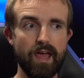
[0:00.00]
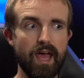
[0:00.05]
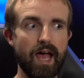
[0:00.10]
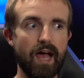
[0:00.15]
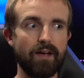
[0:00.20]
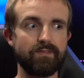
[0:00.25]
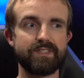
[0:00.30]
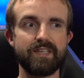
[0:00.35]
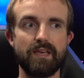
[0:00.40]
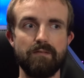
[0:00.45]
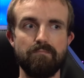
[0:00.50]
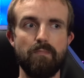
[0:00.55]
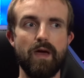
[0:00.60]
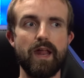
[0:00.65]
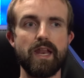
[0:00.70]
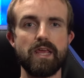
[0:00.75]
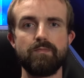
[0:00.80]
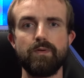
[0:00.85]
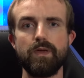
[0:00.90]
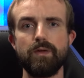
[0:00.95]
I've seen
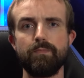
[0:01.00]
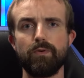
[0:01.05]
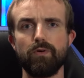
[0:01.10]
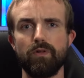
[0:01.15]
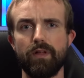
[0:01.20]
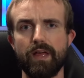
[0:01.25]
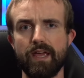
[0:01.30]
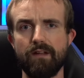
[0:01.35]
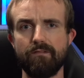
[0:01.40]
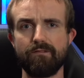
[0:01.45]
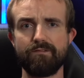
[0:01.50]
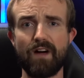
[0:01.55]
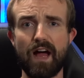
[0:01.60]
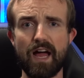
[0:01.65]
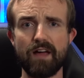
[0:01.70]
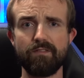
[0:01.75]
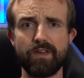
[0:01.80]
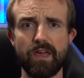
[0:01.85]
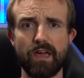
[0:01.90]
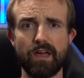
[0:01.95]
many people hit
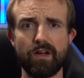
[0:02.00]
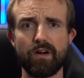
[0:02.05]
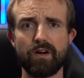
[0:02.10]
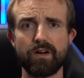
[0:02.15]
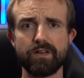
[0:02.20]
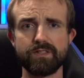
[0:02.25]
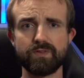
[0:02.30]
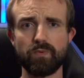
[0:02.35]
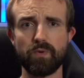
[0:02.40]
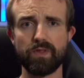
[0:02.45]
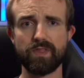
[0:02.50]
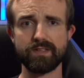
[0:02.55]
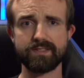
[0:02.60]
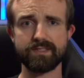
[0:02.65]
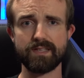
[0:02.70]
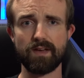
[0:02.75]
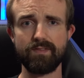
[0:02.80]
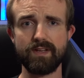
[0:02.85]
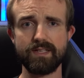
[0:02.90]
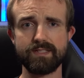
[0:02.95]
5 gigahertz with a
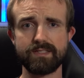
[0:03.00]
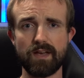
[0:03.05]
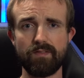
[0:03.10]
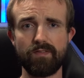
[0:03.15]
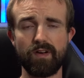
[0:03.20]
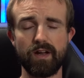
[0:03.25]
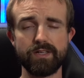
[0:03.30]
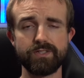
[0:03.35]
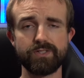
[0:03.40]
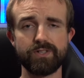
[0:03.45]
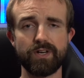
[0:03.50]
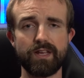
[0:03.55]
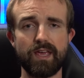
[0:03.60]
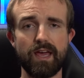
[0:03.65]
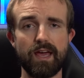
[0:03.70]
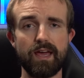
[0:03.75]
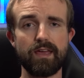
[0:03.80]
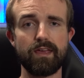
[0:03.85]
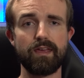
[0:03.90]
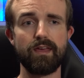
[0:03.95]

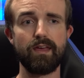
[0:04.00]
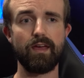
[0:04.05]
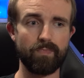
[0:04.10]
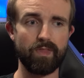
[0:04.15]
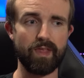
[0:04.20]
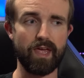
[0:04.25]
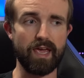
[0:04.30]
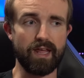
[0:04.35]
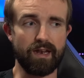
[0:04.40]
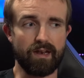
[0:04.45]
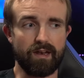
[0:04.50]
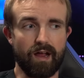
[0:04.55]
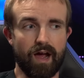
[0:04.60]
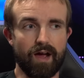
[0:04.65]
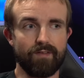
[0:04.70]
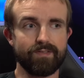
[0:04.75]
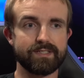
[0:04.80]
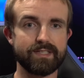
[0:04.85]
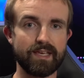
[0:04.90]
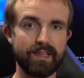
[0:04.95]
7700K. And
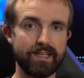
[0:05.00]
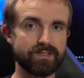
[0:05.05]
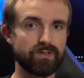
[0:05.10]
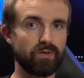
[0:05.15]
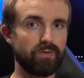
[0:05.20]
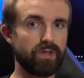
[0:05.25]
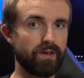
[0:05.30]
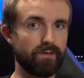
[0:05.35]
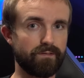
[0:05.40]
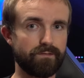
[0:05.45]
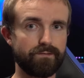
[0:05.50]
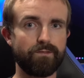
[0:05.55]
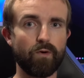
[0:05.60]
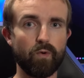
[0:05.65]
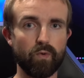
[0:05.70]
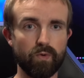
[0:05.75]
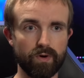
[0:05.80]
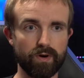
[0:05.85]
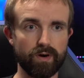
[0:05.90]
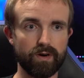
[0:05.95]
obviously, that's only a
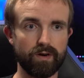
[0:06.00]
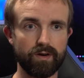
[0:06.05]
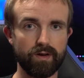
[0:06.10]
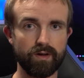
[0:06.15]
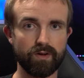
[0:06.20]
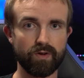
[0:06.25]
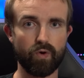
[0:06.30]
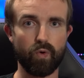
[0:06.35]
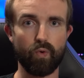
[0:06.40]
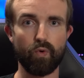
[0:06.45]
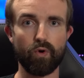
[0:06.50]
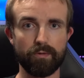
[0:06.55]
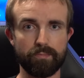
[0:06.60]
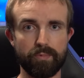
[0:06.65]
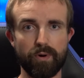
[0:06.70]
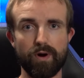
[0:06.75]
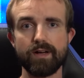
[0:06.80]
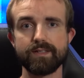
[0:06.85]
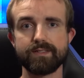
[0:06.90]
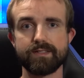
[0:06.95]
4-core
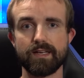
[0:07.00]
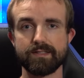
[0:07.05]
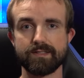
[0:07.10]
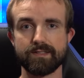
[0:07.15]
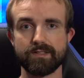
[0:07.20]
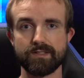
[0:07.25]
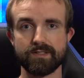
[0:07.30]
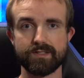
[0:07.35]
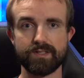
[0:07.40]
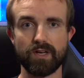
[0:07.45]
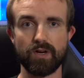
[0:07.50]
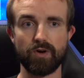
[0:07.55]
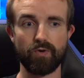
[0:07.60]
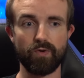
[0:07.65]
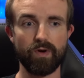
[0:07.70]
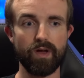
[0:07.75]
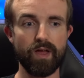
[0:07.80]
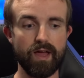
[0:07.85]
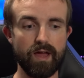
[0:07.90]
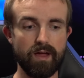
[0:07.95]
processor.
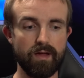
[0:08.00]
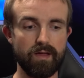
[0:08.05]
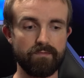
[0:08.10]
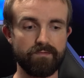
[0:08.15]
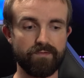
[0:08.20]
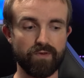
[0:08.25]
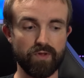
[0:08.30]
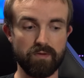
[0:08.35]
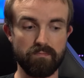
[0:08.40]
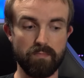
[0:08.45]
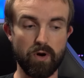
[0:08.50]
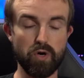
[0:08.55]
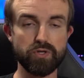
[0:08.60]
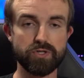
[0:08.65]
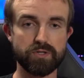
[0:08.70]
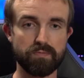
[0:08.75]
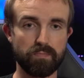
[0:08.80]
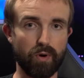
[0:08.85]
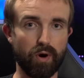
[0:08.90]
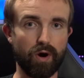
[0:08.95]
So for the
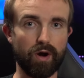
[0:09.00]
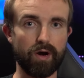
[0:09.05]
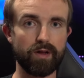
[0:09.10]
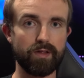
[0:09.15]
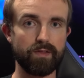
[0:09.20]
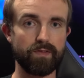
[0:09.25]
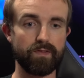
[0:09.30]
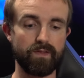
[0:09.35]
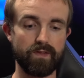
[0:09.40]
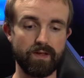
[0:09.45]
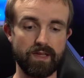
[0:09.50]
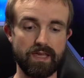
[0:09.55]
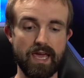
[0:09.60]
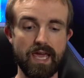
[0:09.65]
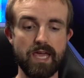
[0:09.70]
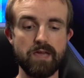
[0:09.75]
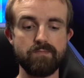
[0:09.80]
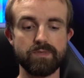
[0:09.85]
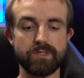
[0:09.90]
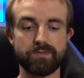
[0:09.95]
most part, the
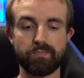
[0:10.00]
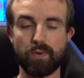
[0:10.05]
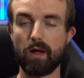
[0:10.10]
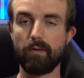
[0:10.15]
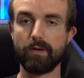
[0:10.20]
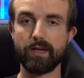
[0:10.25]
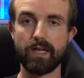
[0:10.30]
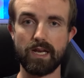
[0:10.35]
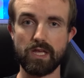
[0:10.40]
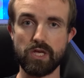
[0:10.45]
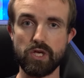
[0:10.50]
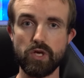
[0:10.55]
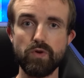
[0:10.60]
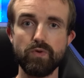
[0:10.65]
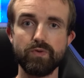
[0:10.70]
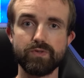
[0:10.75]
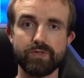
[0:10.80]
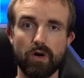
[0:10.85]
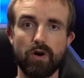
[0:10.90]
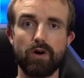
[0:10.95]
game is probably going to
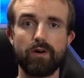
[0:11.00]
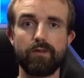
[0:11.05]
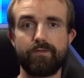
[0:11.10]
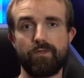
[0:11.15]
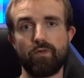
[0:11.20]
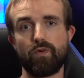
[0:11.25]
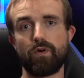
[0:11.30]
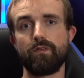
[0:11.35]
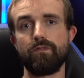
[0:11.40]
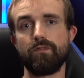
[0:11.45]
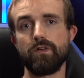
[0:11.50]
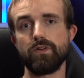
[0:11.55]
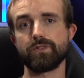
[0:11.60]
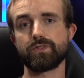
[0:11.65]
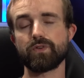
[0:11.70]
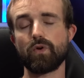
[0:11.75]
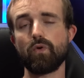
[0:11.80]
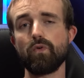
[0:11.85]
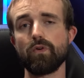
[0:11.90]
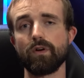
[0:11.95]
use all 4 of
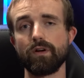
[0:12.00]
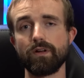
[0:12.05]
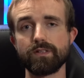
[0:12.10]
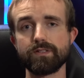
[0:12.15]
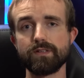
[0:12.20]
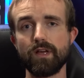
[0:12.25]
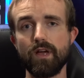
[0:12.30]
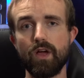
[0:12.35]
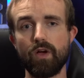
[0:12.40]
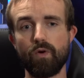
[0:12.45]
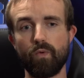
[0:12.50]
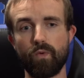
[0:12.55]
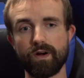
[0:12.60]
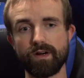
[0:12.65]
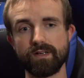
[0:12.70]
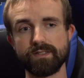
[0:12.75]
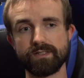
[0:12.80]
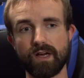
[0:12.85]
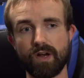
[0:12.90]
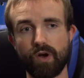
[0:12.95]
those cores.
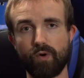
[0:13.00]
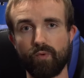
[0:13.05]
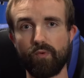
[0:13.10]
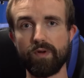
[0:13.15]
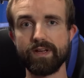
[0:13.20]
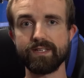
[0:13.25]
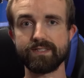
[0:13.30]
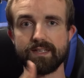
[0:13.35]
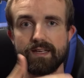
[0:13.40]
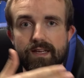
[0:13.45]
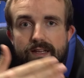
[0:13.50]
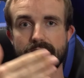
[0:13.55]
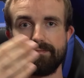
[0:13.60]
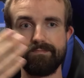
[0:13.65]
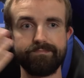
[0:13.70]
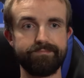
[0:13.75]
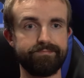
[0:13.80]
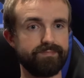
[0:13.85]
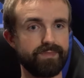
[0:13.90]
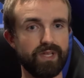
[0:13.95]
Whereas on a
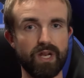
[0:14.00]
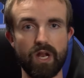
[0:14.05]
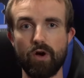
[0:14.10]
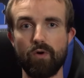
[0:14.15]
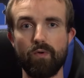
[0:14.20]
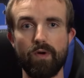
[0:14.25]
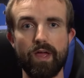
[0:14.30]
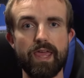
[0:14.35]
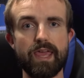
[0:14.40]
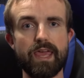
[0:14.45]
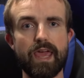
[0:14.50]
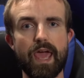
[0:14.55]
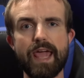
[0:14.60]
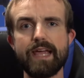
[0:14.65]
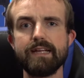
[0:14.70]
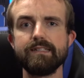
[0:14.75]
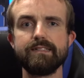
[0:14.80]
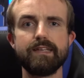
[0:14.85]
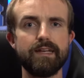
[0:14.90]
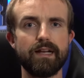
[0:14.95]
Ryzen,
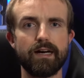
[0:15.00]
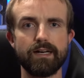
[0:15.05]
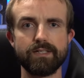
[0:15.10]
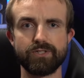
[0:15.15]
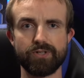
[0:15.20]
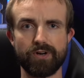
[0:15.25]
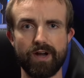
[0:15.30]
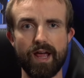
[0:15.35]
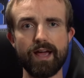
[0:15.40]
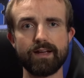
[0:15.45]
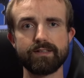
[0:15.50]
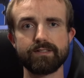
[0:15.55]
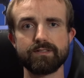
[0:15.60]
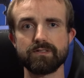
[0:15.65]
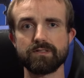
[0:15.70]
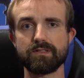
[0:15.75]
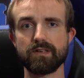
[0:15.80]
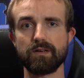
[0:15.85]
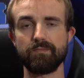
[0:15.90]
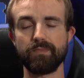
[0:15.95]
1800X
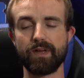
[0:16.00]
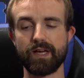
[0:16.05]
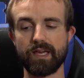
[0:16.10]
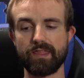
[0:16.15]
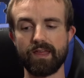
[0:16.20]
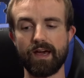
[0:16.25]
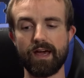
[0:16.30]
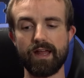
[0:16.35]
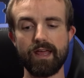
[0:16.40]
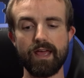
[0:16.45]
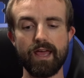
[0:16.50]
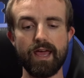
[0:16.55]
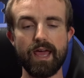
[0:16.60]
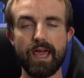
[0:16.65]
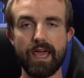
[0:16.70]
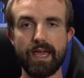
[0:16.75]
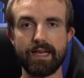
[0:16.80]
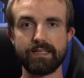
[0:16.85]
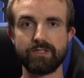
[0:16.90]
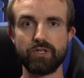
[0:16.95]
or something like that,
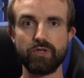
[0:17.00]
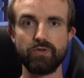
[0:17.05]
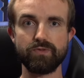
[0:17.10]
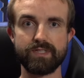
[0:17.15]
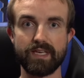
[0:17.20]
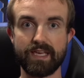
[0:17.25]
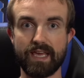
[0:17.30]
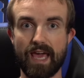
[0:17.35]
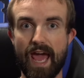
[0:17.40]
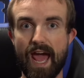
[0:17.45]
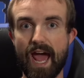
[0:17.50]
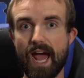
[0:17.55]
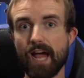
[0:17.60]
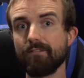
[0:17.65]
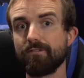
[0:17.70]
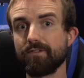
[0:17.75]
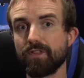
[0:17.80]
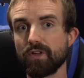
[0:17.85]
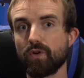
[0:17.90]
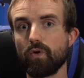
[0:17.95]
it's using
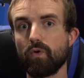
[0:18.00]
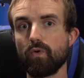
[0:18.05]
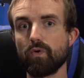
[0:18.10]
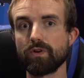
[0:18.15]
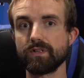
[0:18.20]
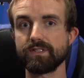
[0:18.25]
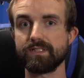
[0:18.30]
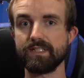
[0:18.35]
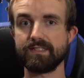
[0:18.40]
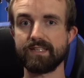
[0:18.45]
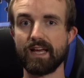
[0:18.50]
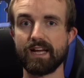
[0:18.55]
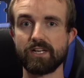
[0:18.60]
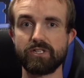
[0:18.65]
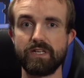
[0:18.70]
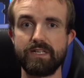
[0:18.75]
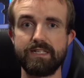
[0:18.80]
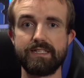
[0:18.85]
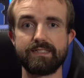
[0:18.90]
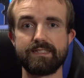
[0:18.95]
half the cores it's
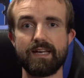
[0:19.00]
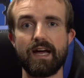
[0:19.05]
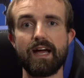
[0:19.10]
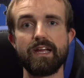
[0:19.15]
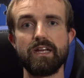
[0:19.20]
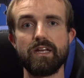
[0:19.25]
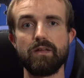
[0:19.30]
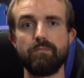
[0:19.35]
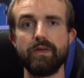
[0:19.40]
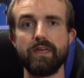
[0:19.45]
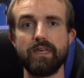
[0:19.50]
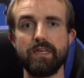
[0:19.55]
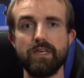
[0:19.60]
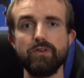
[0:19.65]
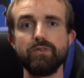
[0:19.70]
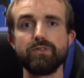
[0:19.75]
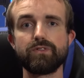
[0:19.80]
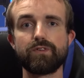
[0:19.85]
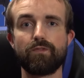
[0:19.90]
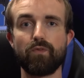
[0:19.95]
actually designed to be
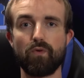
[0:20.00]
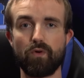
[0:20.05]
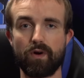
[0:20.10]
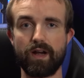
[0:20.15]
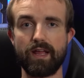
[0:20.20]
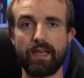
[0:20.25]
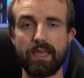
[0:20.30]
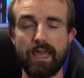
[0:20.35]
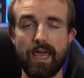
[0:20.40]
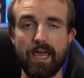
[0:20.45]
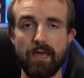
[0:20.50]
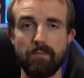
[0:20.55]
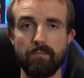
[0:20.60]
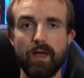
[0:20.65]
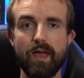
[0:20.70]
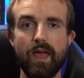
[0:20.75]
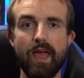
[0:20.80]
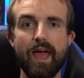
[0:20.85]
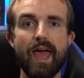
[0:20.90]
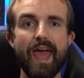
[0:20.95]
used for in a
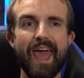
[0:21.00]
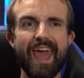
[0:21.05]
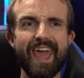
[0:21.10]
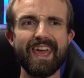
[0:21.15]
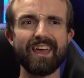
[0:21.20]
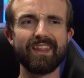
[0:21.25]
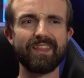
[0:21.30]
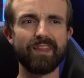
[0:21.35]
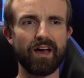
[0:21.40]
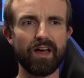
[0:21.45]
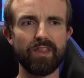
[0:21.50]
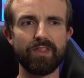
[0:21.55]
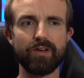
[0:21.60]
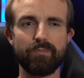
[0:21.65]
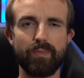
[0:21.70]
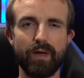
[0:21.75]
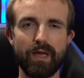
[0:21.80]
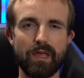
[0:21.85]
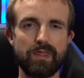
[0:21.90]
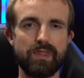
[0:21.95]
game. And the other
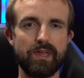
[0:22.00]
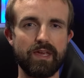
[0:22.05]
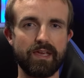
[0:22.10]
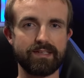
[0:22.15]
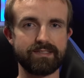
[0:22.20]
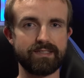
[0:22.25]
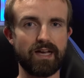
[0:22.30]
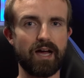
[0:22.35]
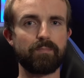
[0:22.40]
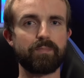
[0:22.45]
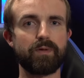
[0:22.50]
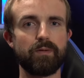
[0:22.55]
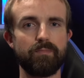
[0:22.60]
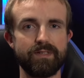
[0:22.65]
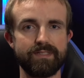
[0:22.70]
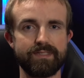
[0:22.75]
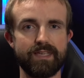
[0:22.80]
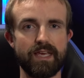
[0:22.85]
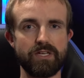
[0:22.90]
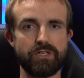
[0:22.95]
big thing is
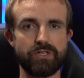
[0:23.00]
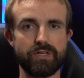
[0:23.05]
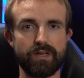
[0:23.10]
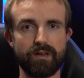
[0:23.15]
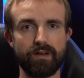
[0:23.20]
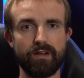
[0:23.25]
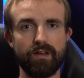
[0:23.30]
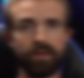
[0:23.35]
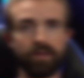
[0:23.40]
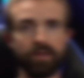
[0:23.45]
optimization.